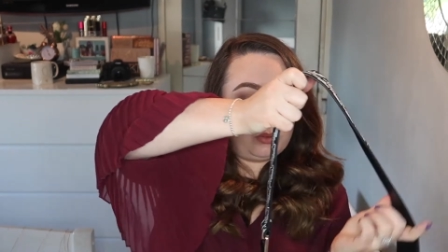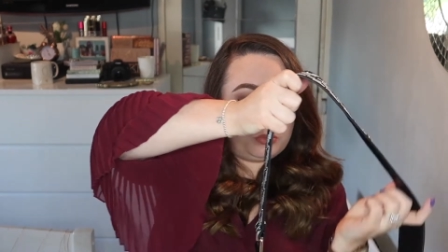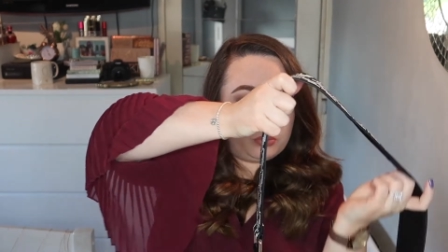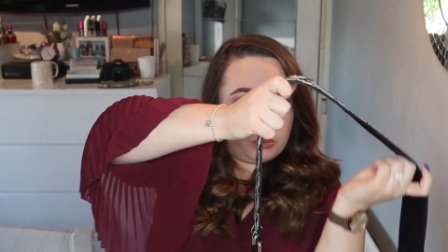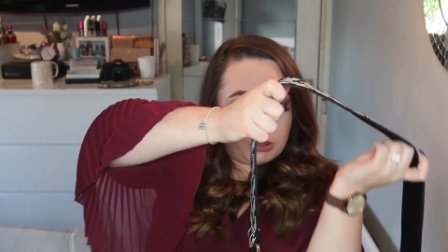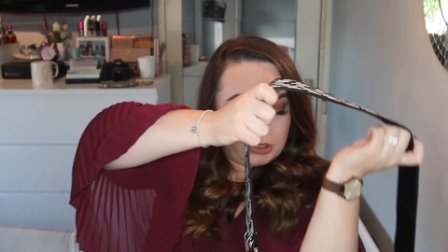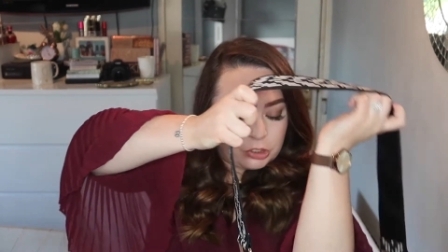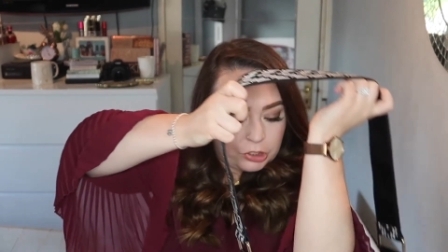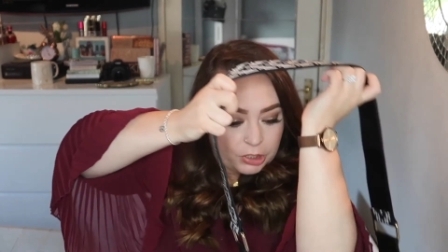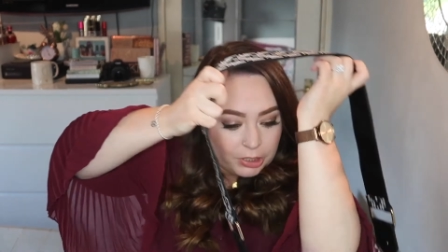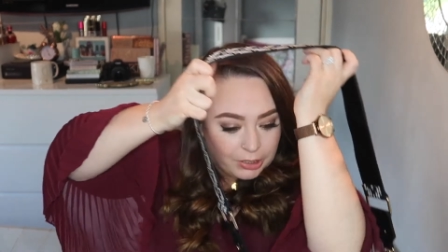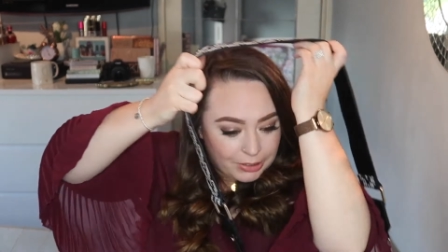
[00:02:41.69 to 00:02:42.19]

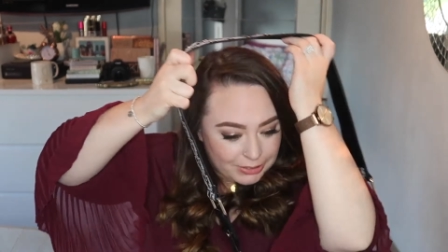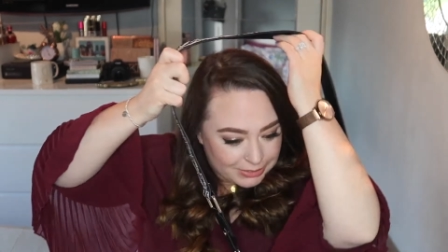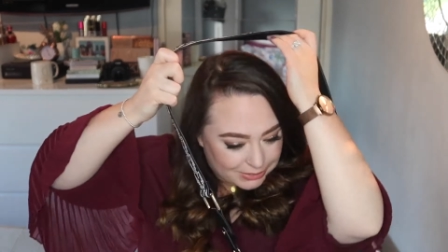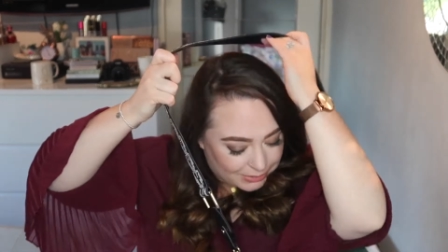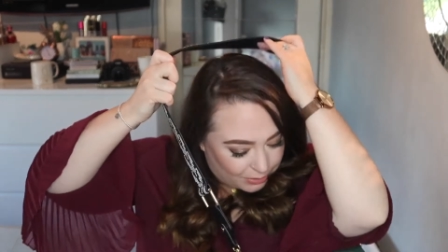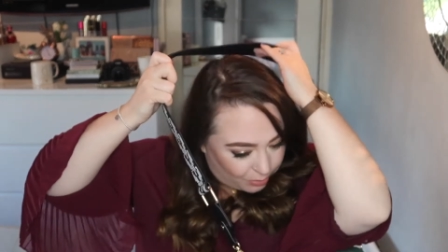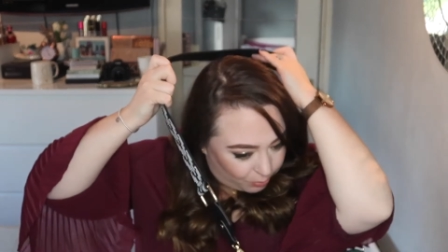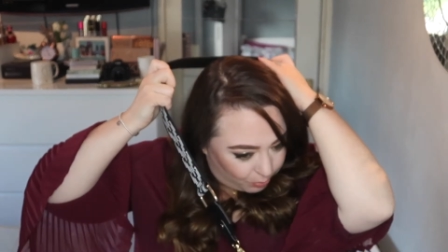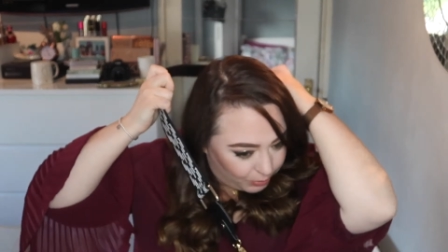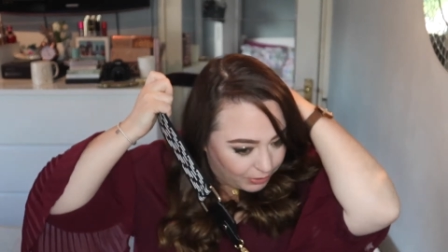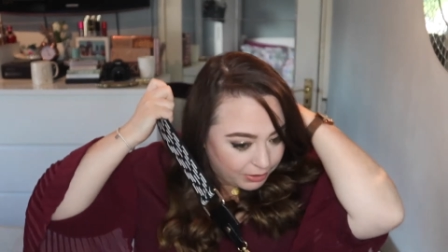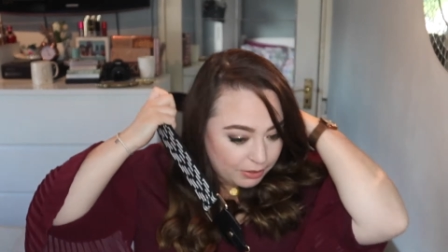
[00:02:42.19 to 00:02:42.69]
which is
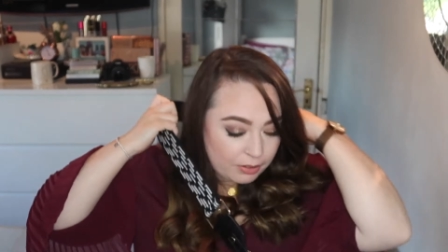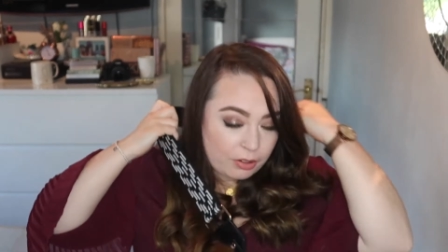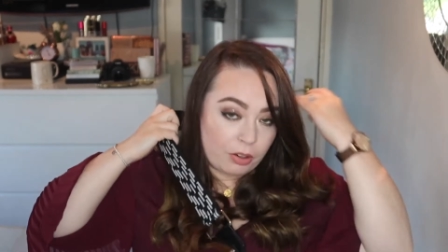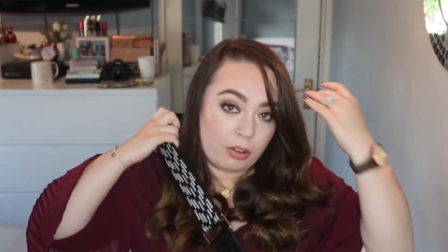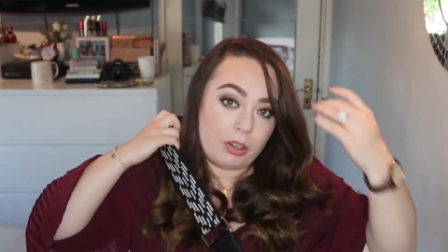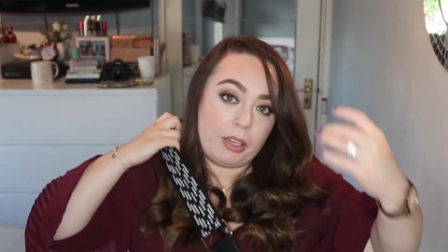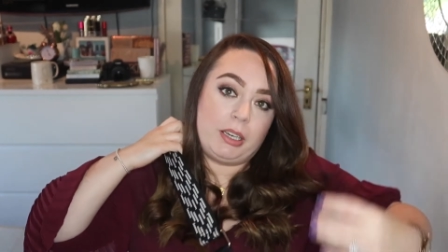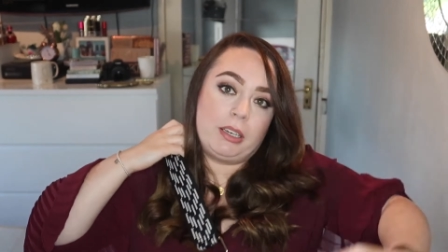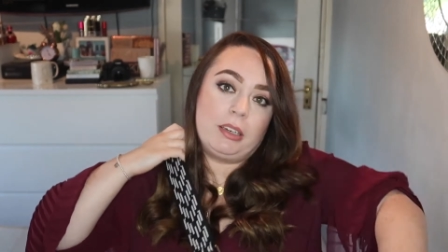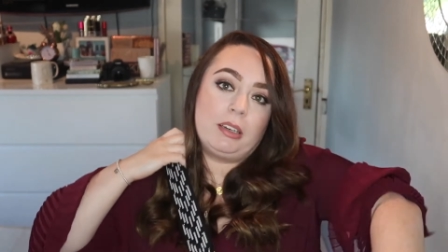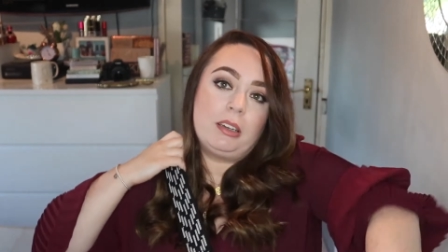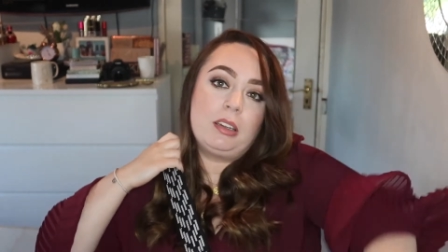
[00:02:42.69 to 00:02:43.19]
a bit
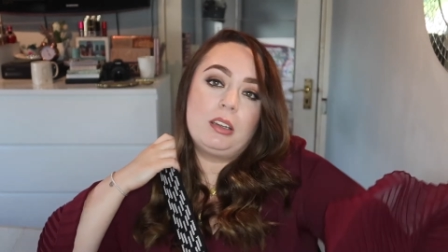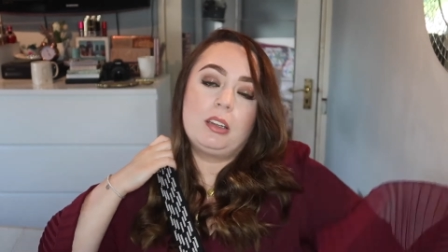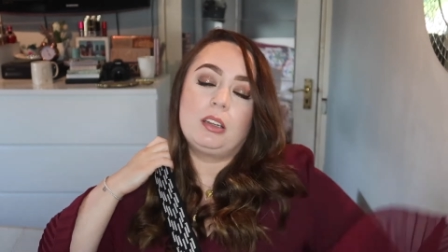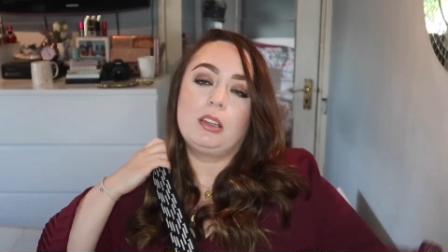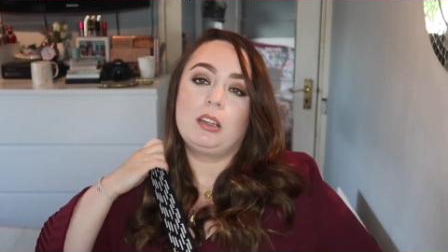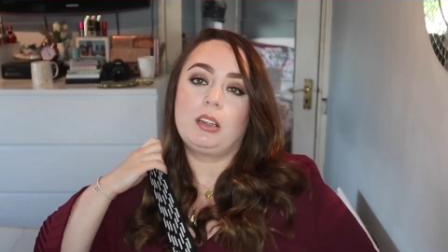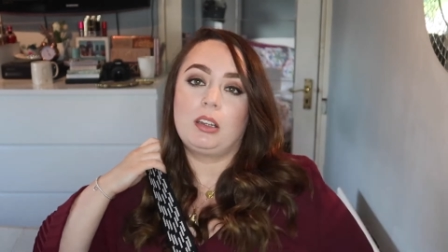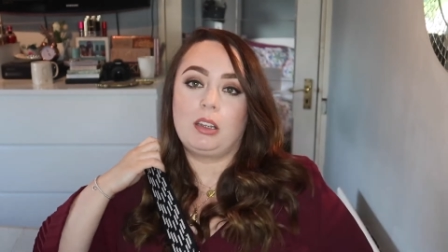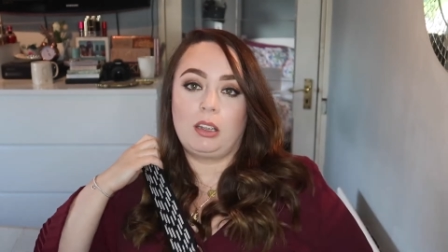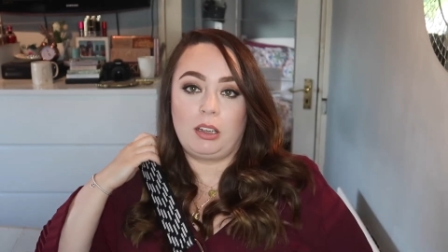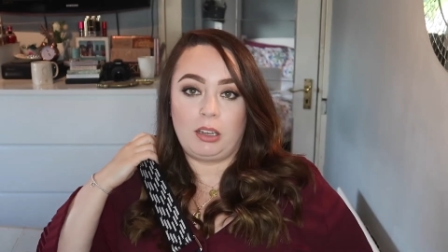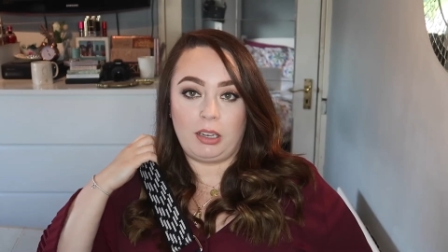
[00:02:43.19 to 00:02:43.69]
annoying.
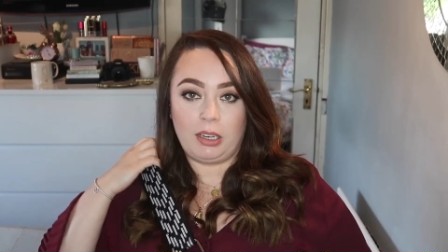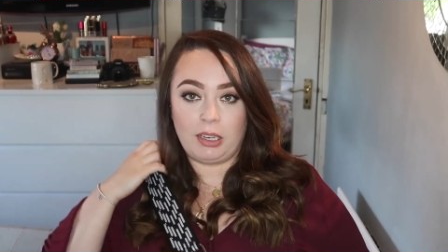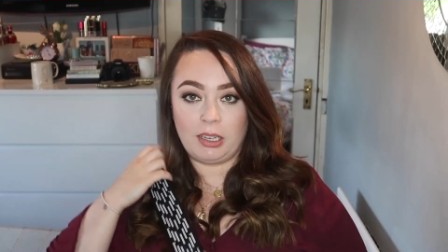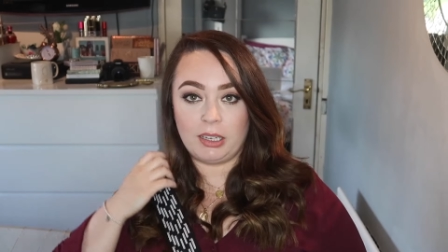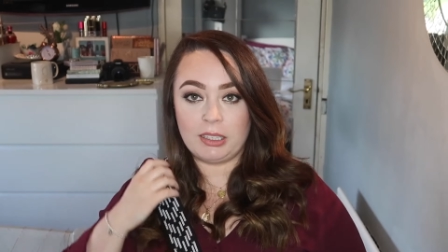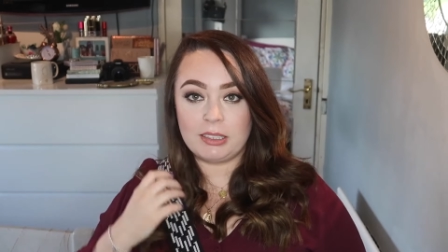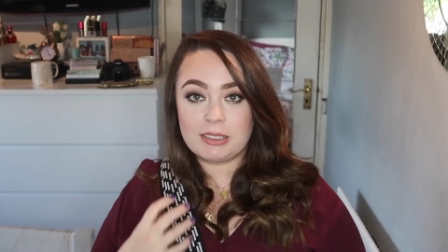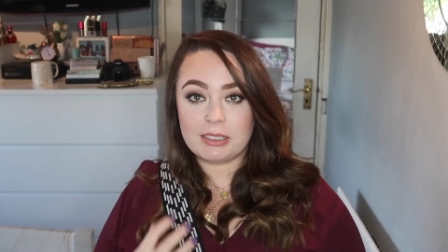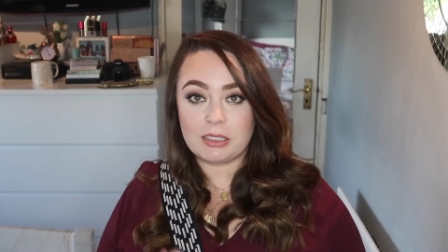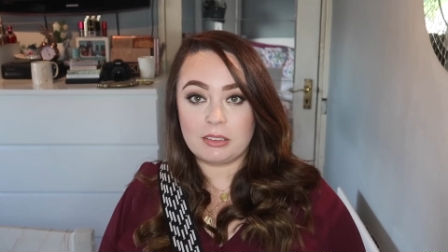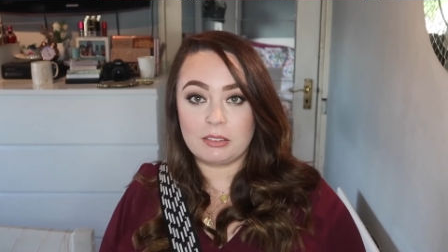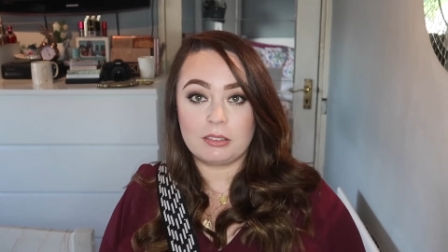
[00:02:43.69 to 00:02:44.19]

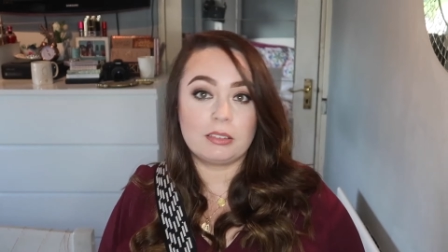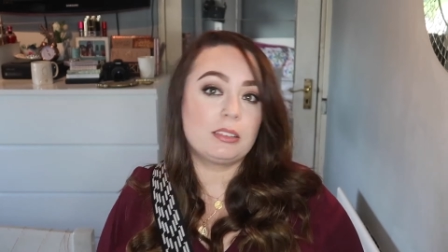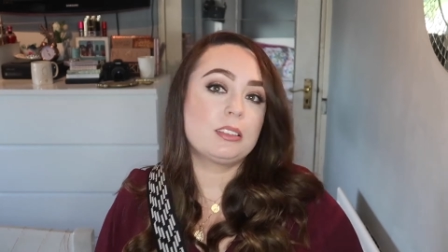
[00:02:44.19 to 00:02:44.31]
It's